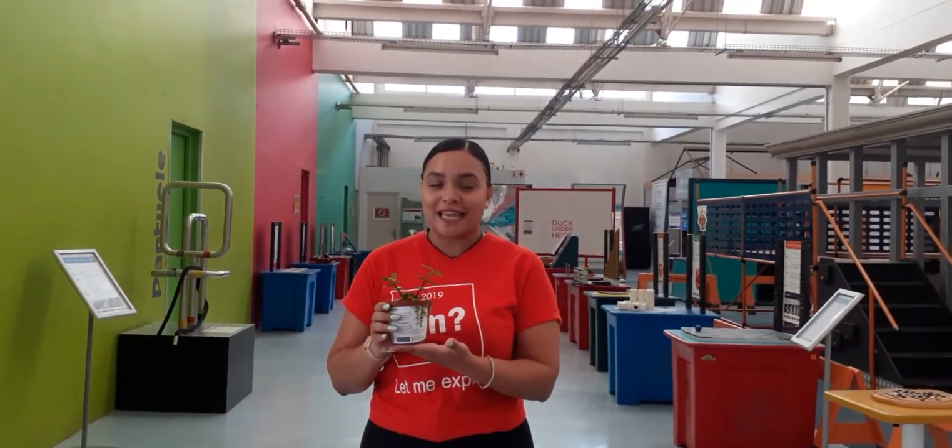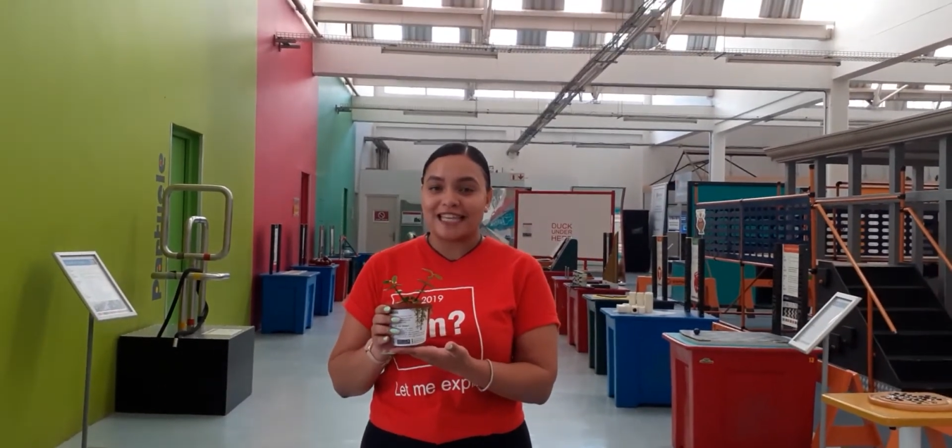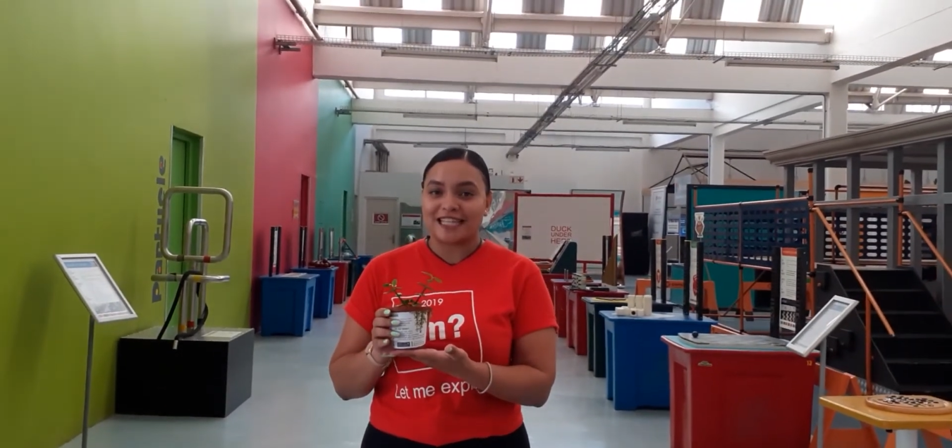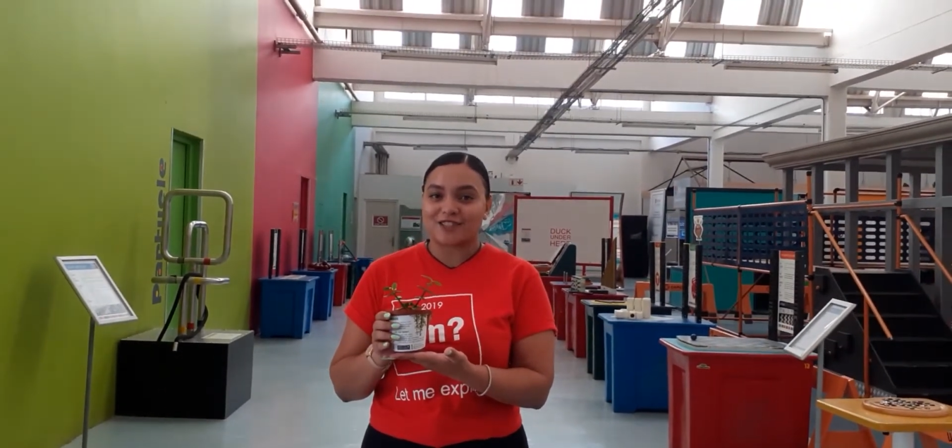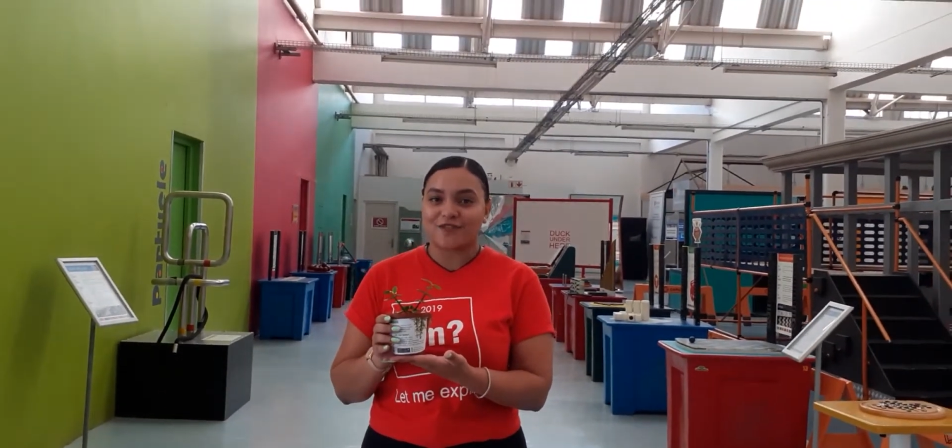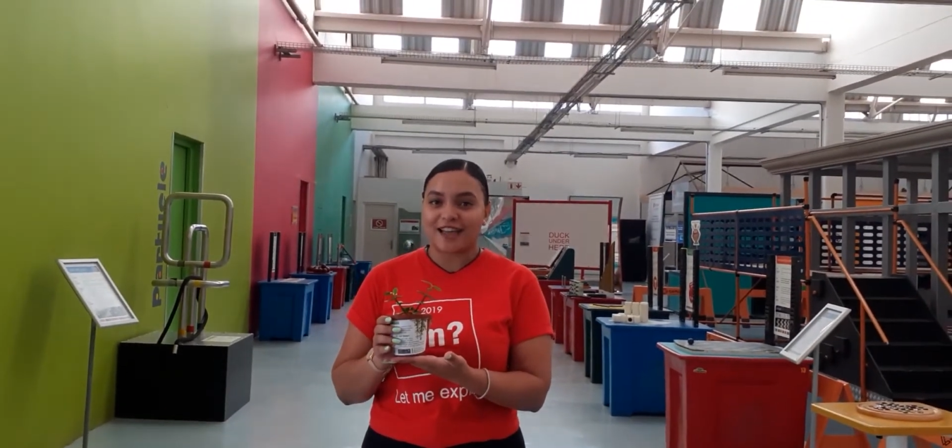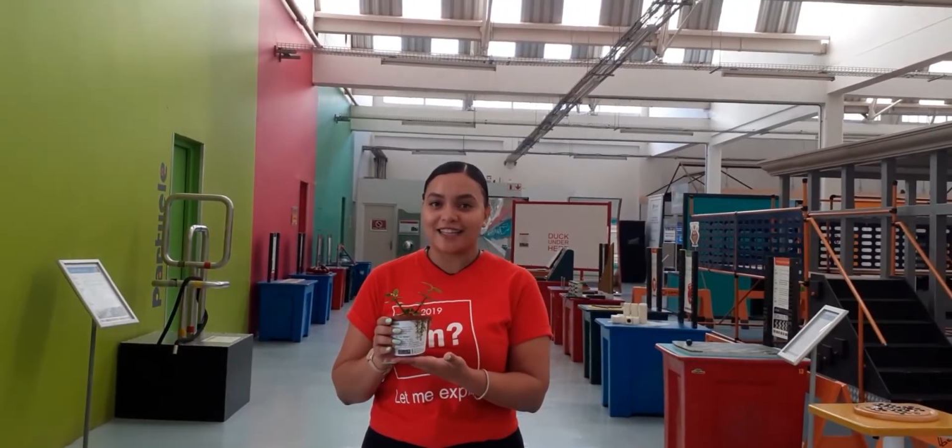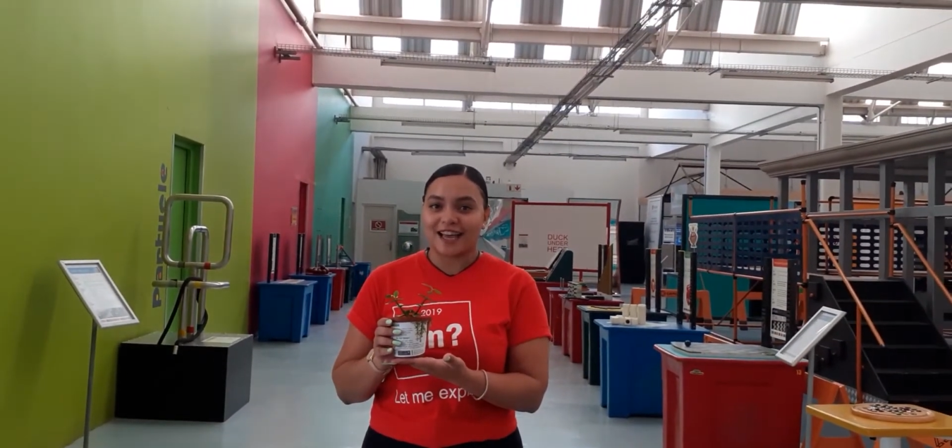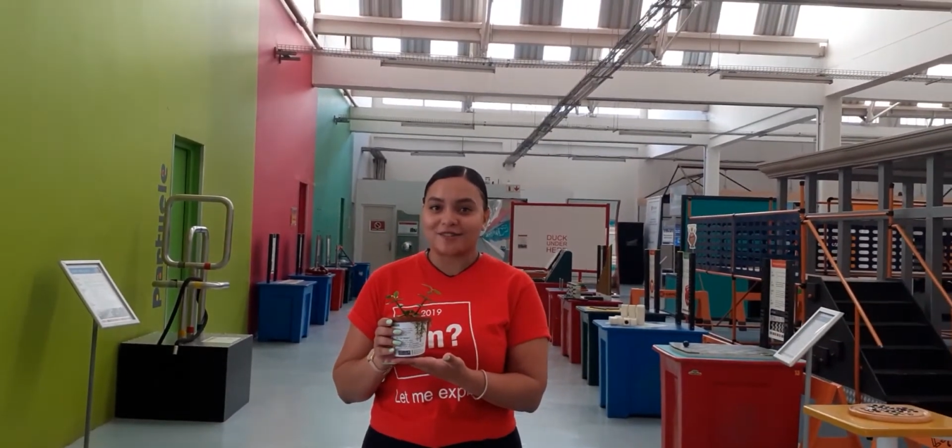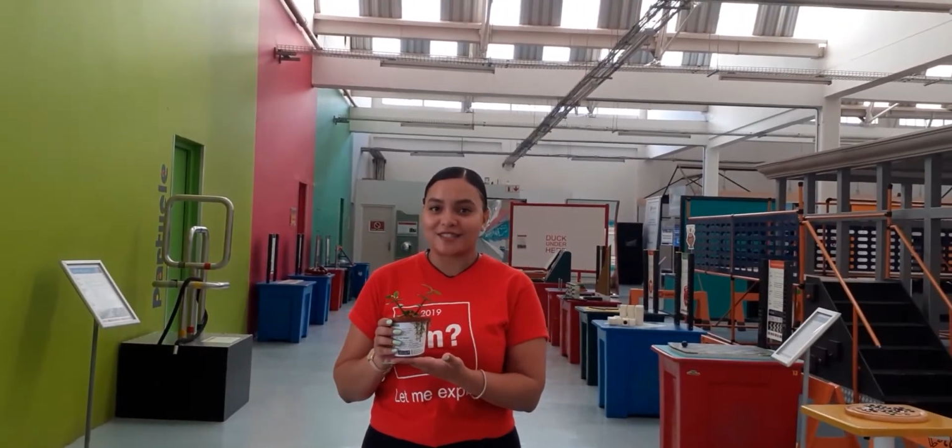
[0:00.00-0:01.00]
Let's find
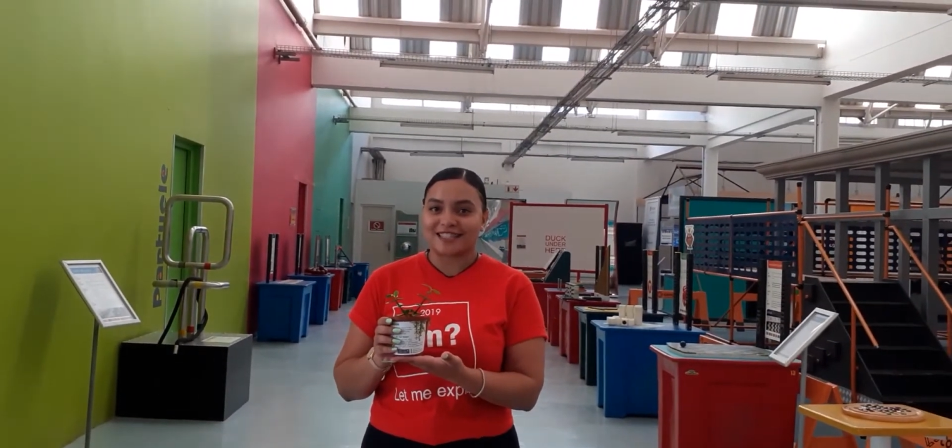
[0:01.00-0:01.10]
out.